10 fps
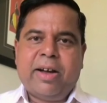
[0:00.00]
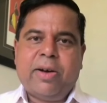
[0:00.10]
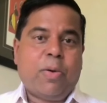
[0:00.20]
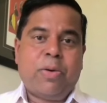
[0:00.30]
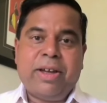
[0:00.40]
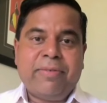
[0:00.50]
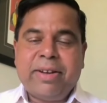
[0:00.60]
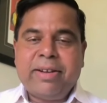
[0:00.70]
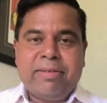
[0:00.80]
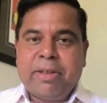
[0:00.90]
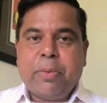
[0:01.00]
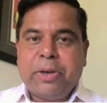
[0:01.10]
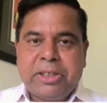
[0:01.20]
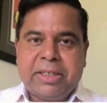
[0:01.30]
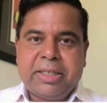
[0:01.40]
or even the
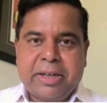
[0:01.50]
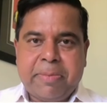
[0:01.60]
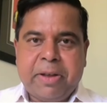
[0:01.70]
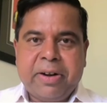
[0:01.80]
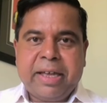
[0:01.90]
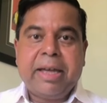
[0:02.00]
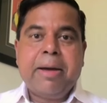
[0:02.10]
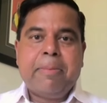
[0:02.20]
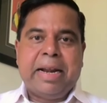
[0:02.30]
wishes of the community.